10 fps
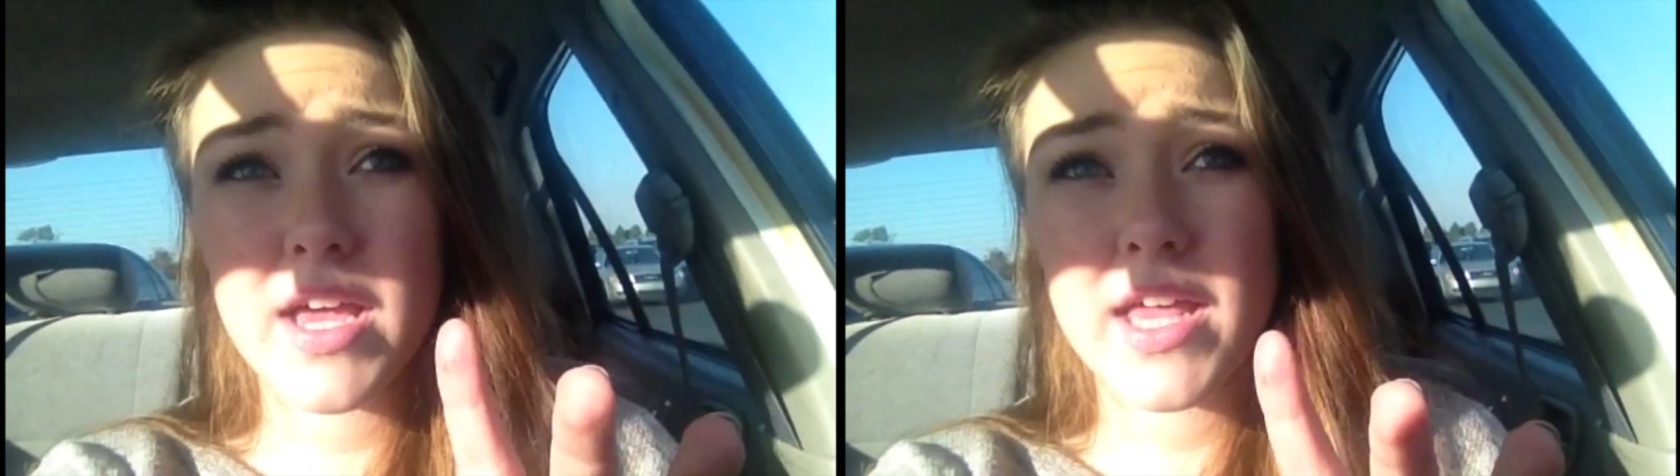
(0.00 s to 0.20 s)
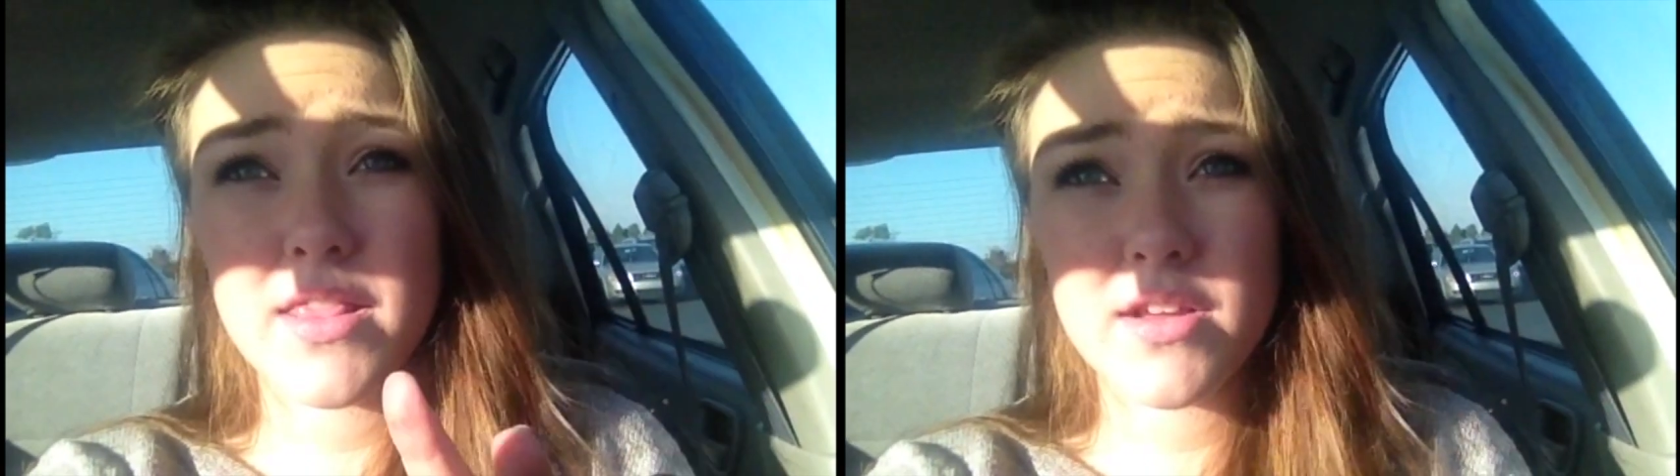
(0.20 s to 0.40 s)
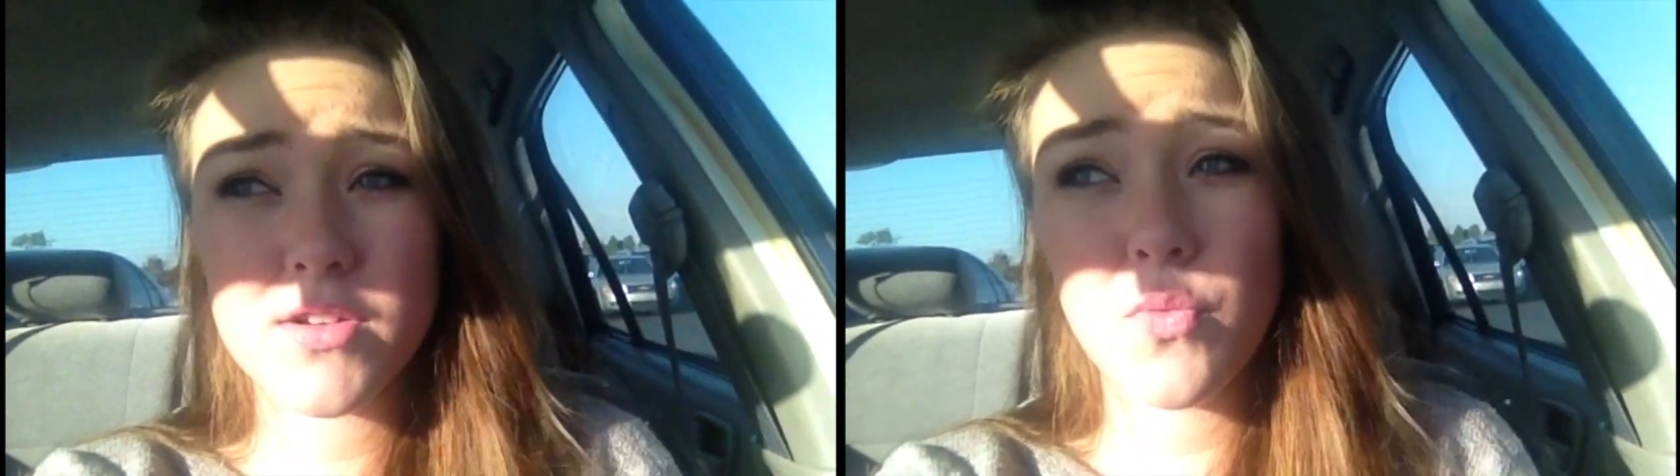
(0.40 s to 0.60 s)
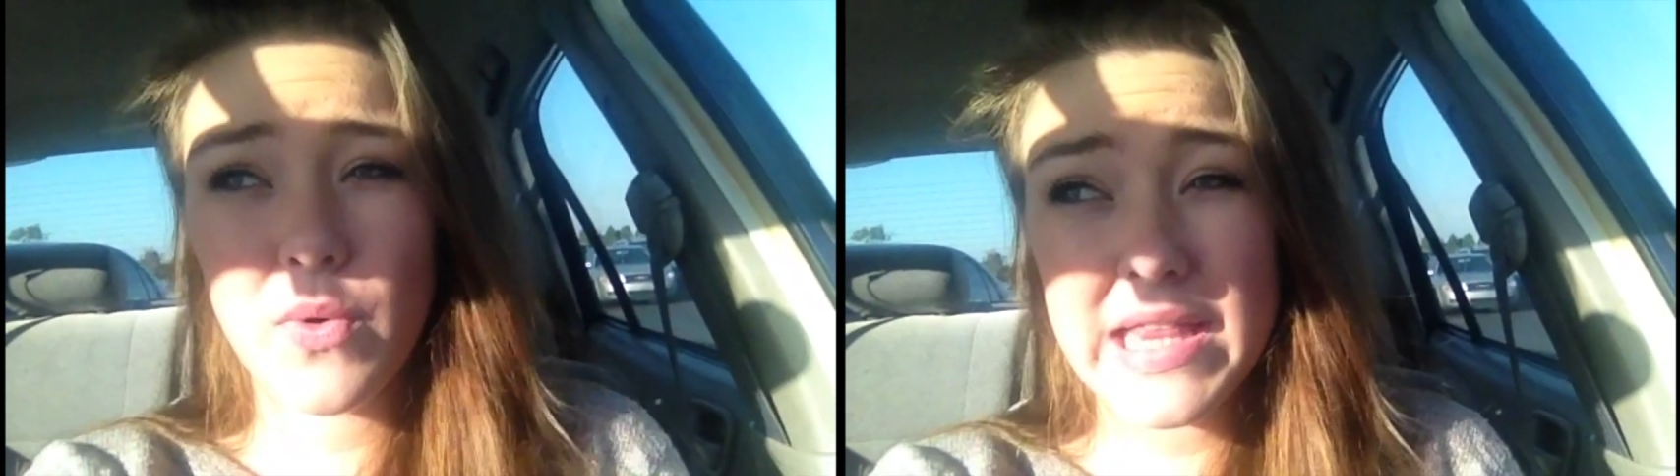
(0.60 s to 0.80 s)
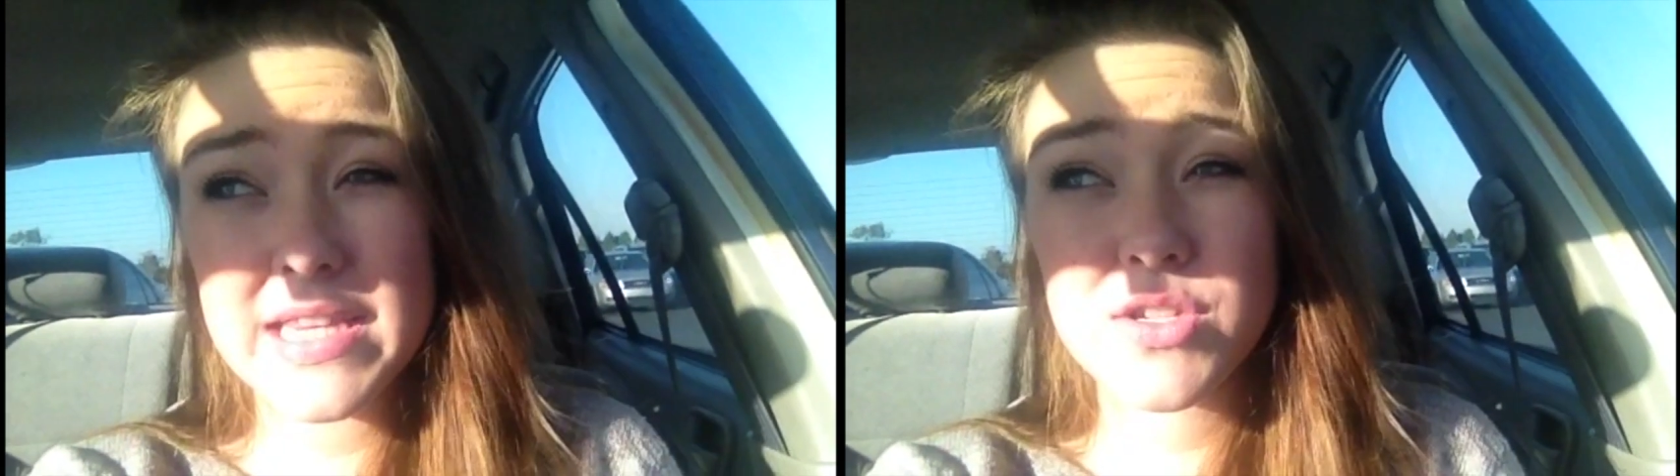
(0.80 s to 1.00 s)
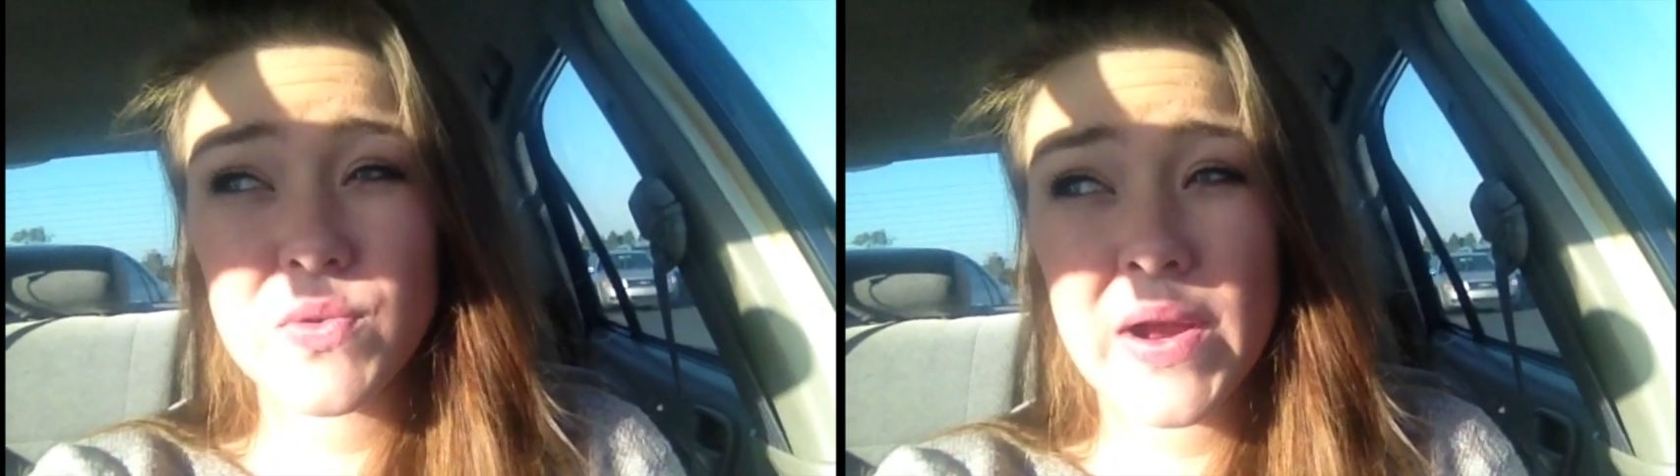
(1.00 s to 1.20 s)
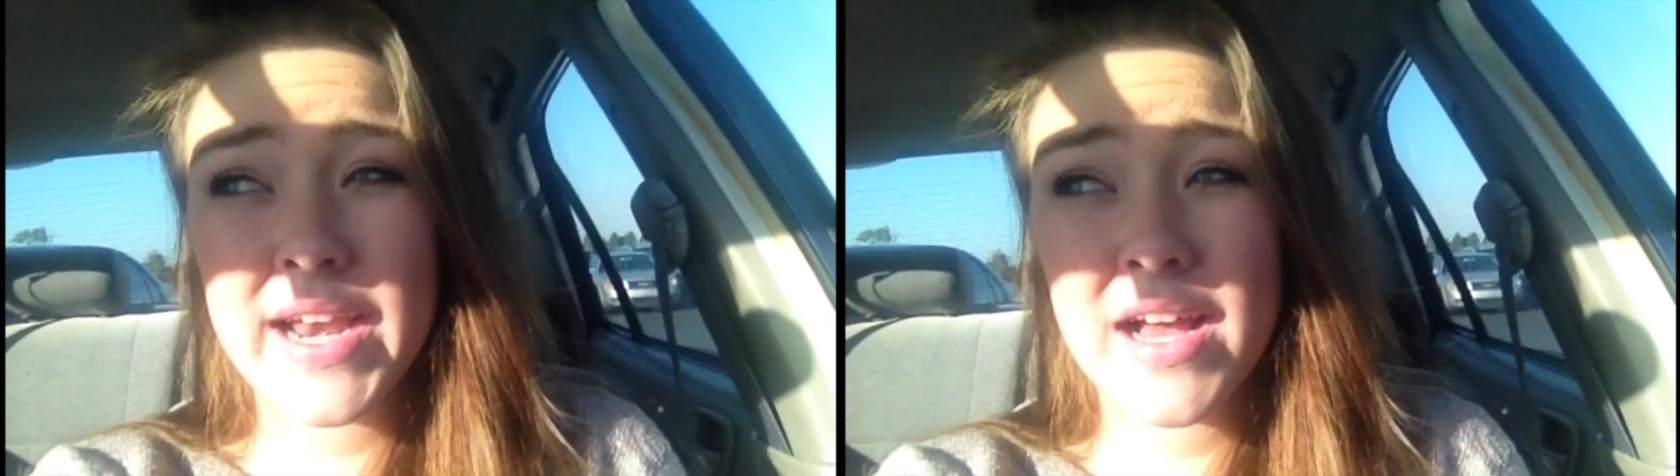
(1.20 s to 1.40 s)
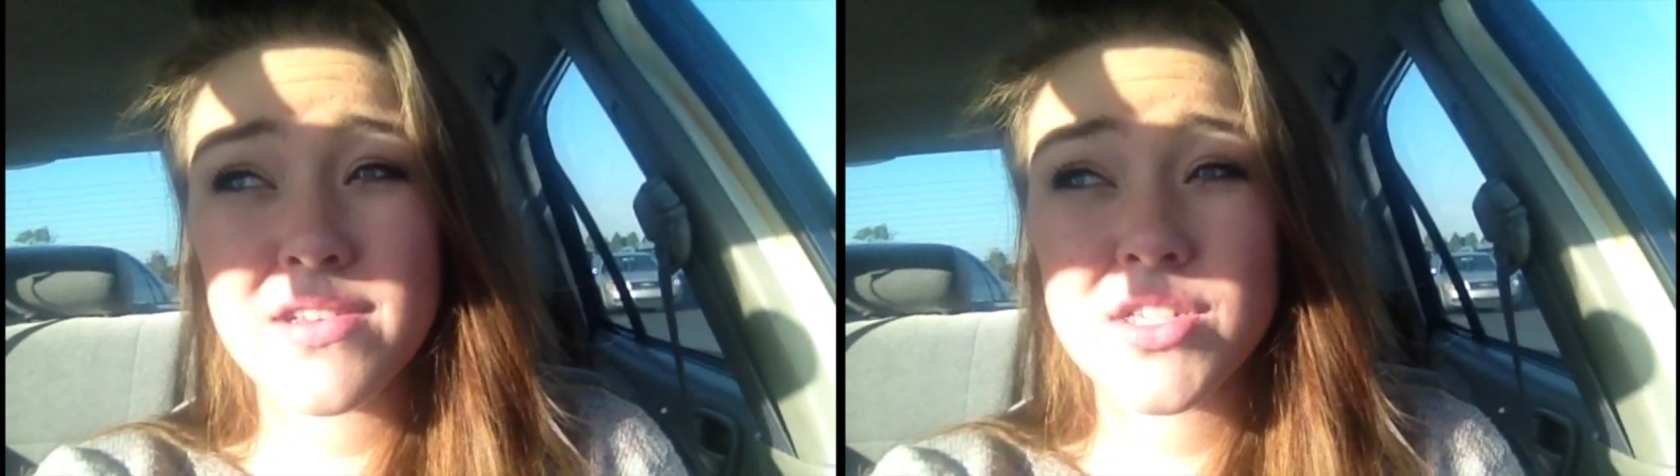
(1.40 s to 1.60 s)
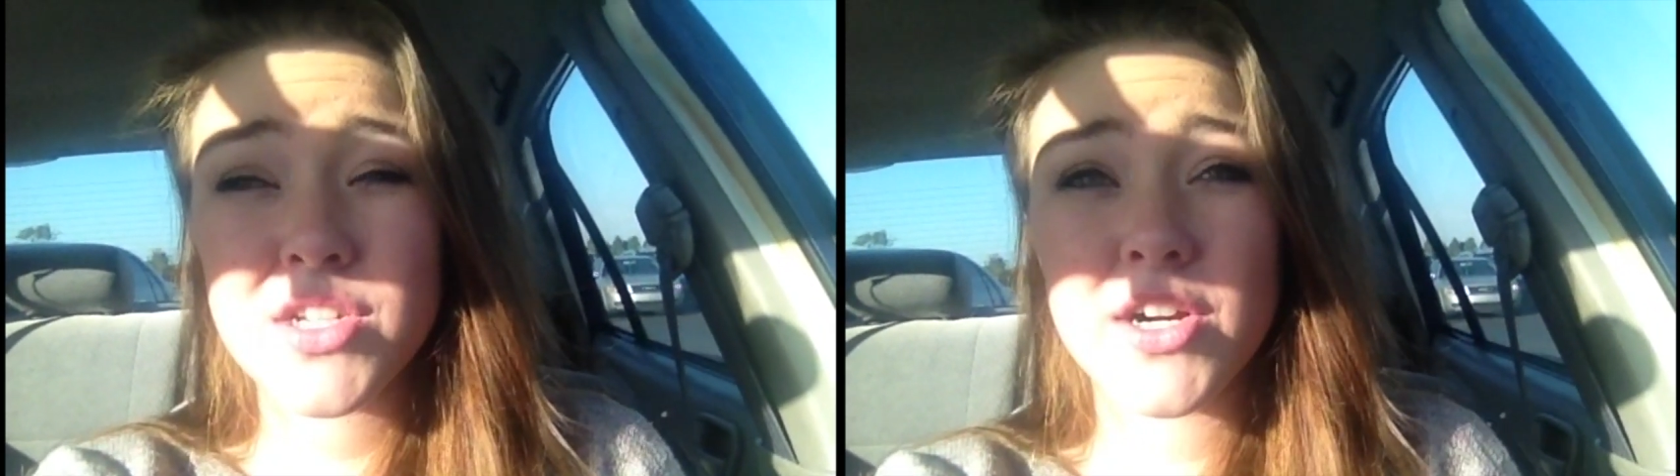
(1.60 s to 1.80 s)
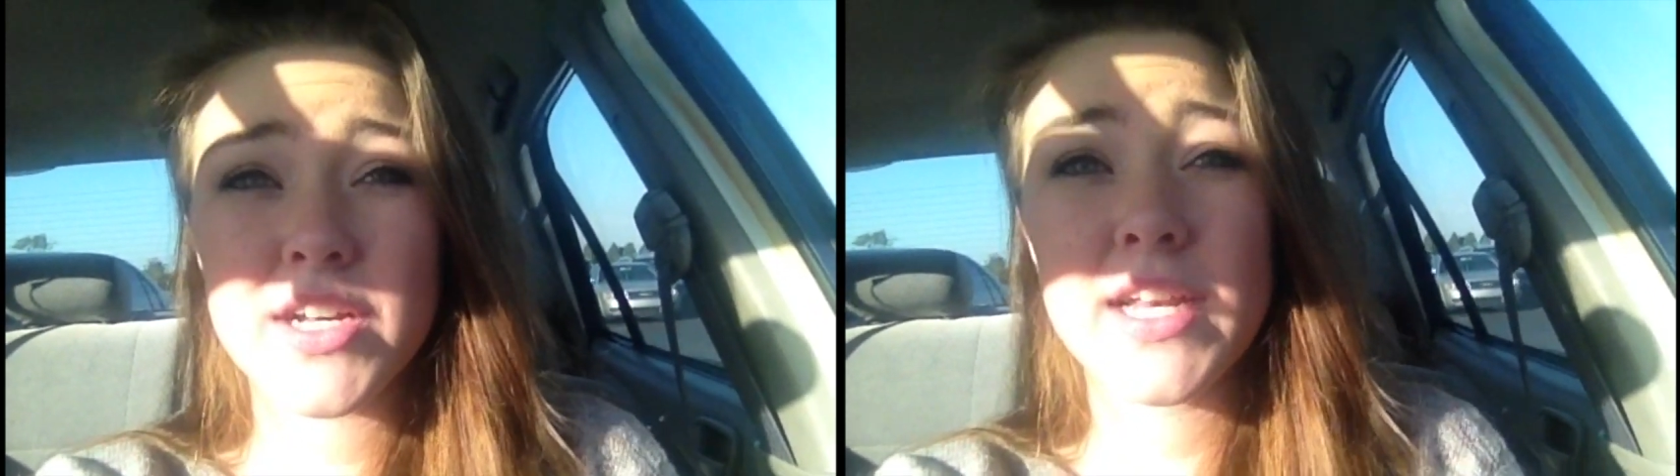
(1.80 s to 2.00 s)
and there's a wait list right now
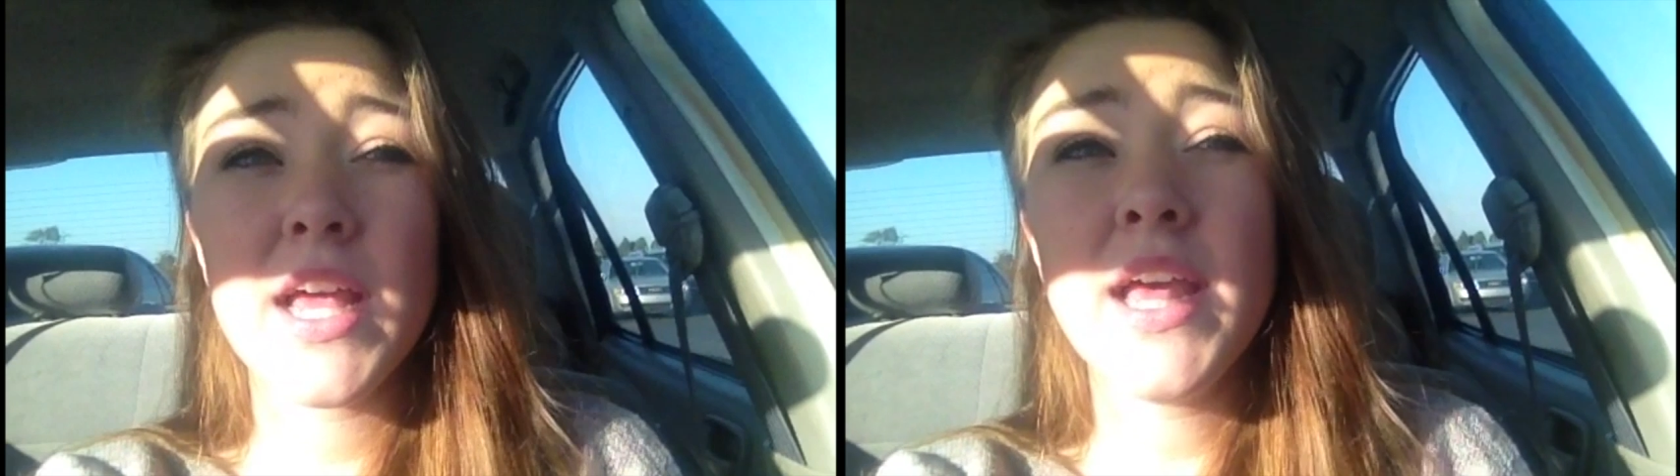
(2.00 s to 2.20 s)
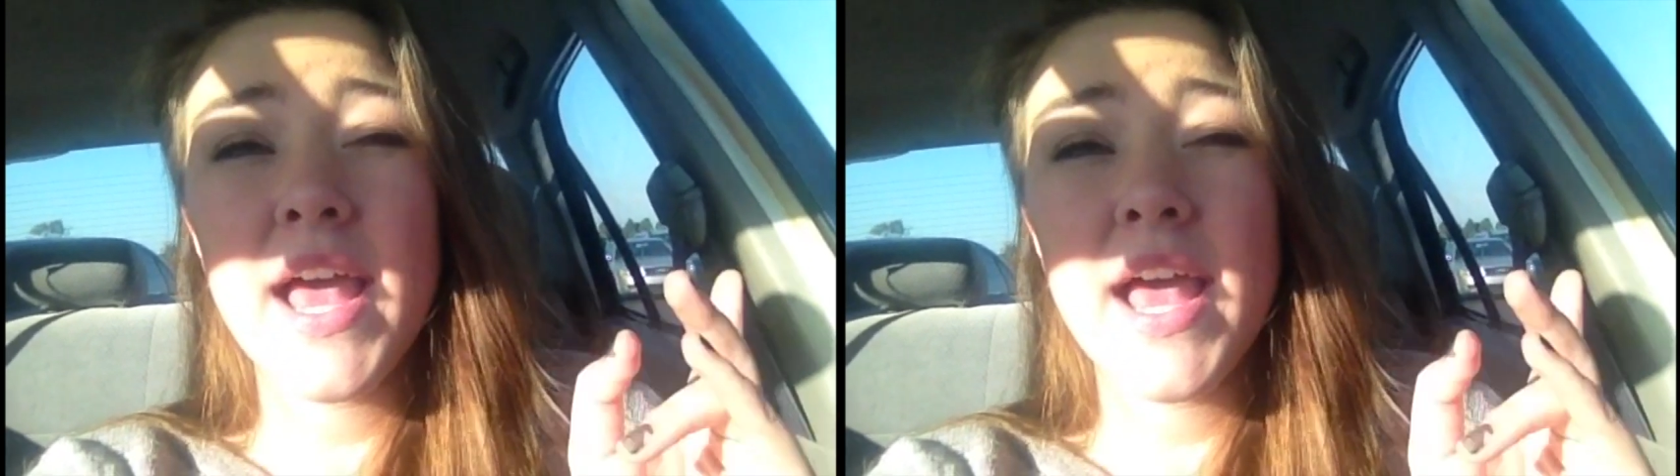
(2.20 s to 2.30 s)
started,